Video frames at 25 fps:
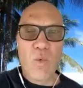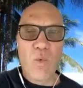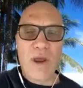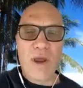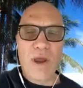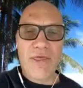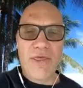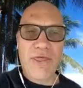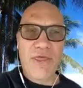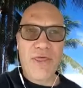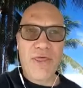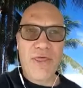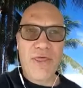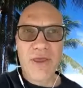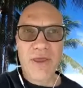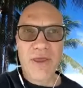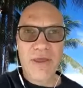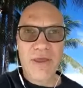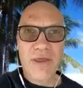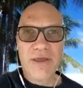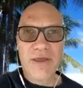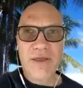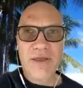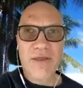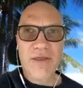with
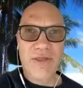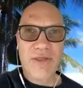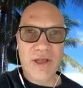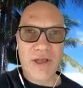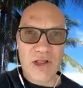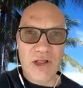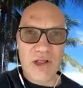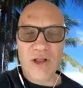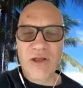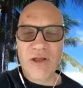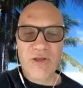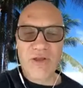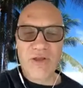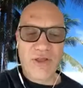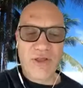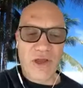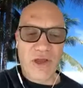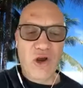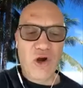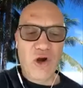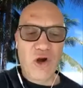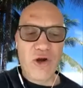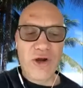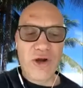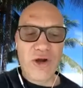
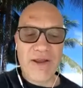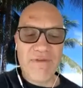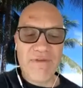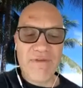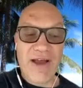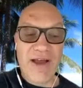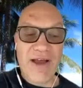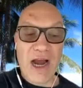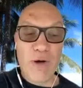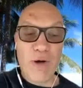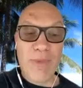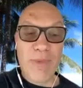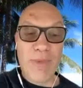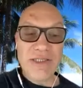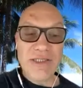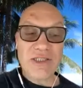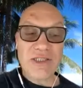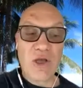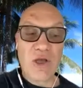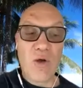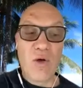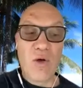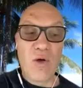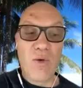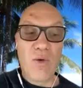the current
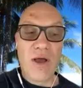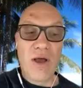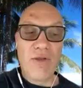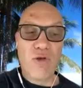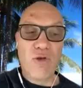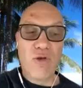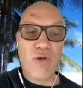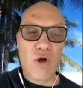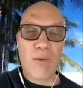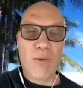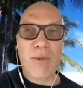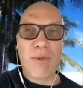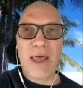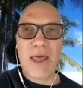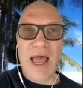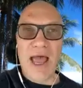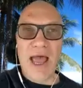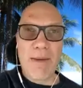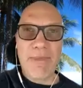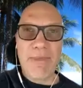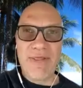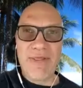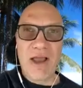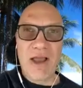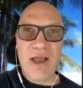environment. So normally
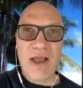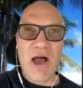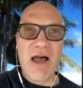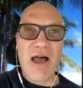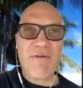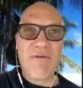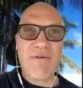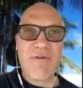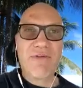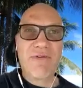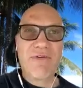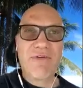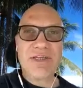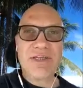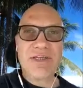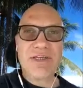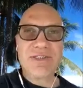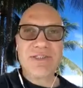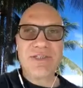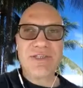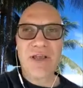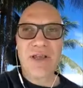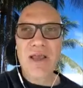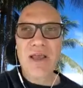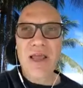I'm in the office
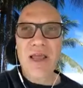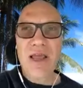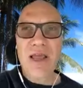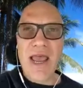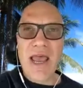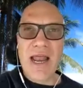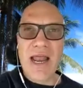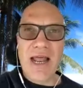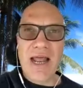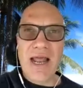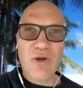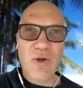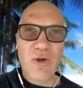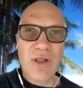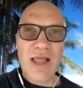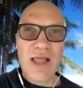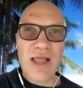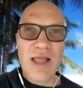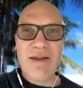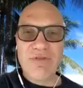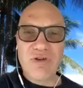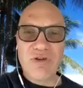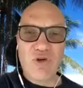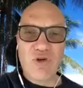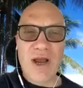and I do a lot
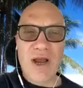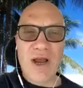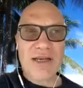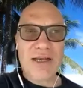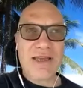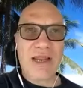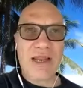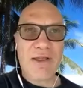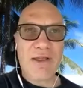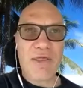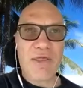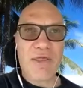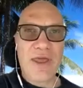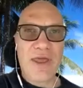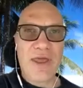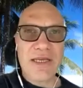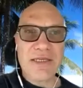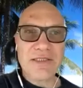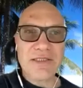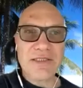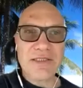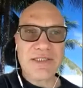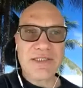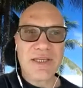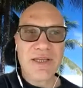of directing
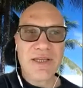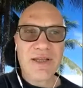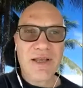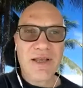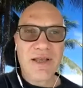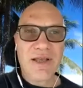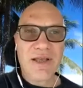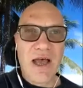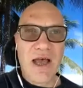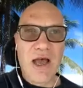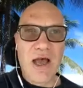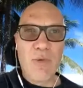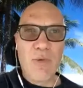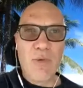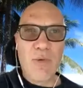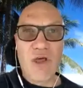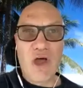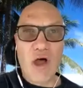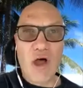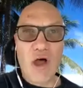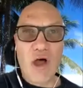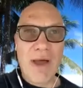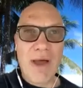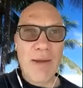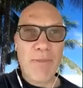things with
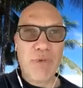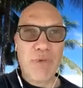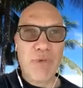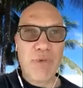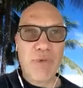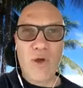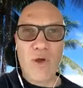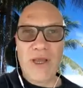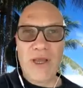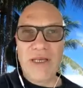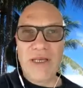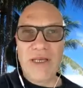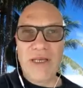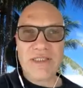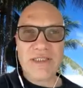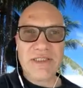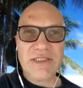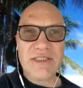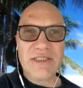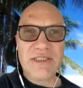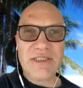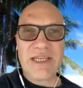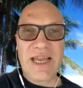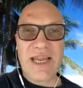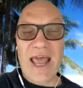all my employees
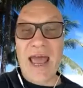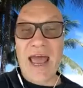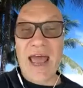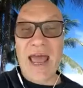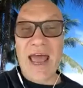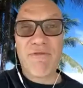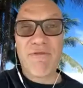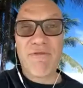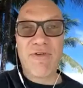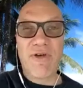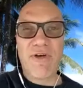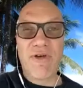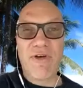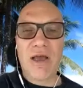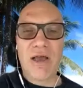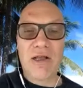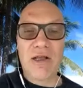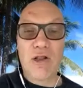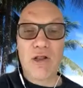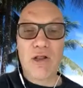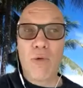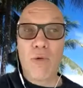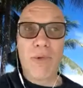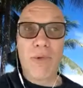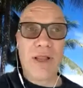and staff
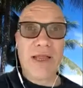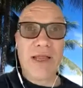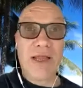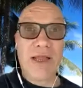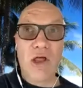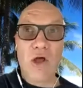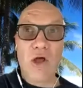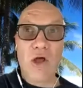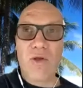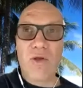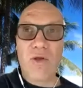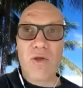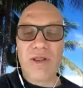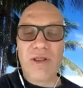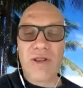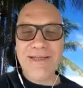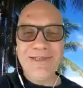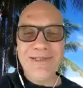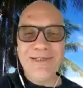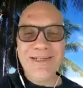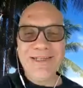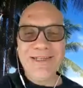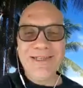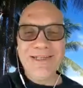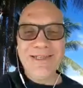globally and locally.
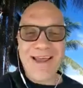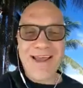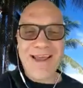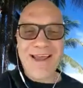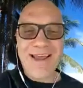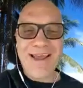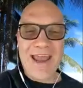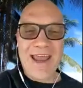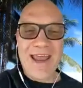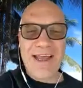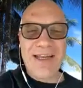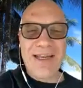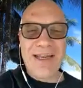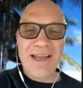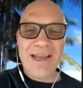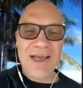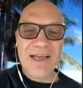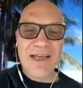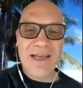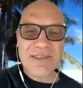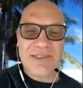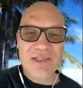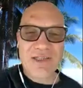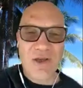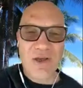And
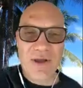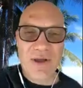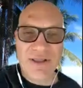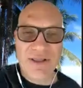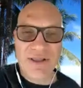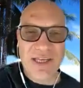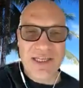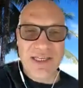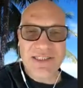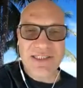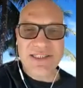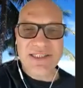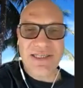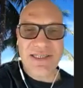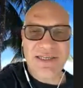so at this